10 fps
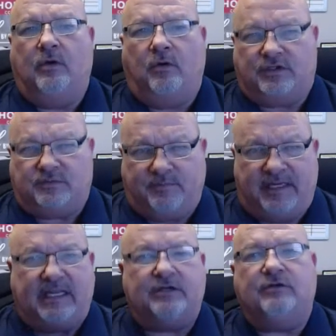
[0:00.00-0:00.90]
or
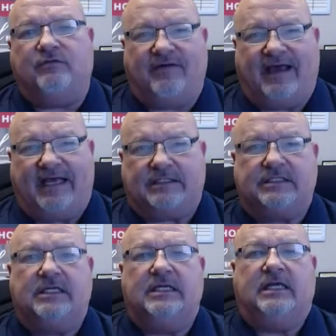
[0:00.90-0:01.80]
speaking too
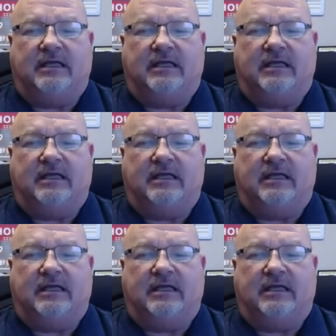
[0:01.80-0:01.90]
fast.